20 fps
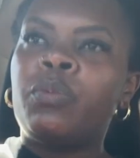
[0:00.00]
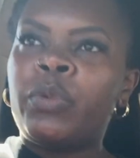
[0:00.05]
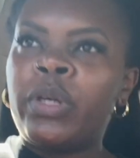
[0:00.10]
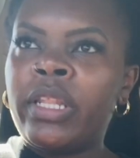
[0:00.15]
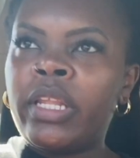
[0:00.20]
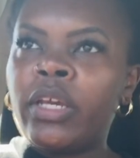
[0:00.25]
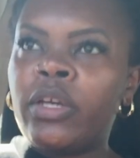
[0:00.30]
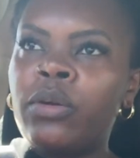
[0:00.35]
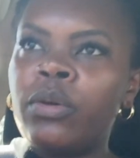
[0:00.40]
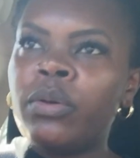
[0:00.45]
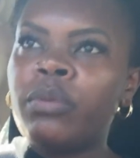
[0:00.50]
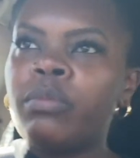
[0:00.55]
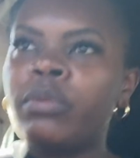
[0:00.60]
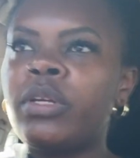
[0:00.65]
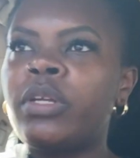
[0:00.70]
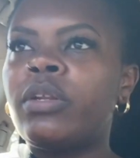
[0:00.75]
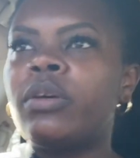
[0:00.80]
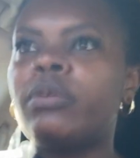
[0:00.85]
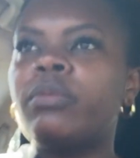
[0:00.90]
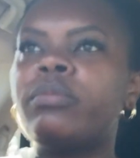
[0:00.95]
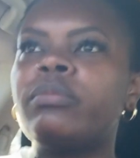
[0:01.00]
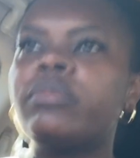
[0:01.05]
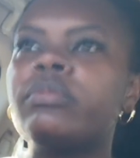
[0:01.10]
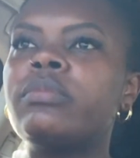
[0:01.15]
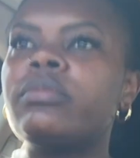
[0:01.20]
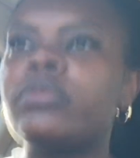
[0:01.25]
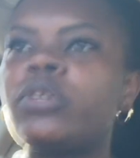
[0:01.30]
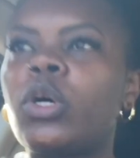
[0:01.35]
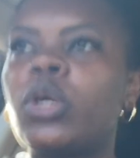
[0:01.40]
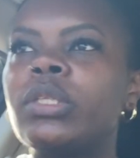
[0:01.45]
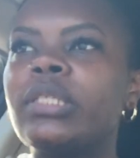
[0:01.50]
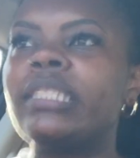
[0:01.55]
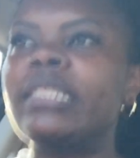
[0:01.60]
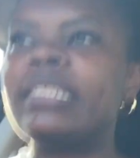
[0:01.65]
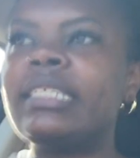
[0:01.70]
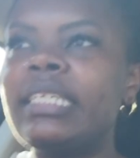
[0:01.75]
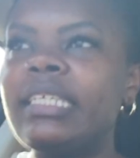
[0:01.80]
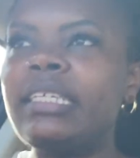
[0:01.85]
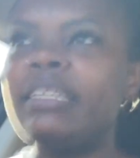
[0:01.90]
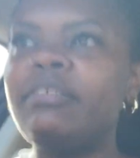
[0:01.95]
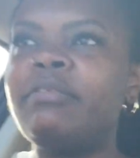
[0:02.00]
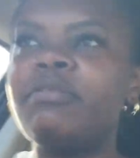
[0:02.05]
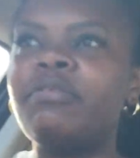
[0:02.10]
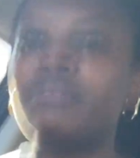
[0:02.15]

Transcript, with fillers: when they couldn't you know conceive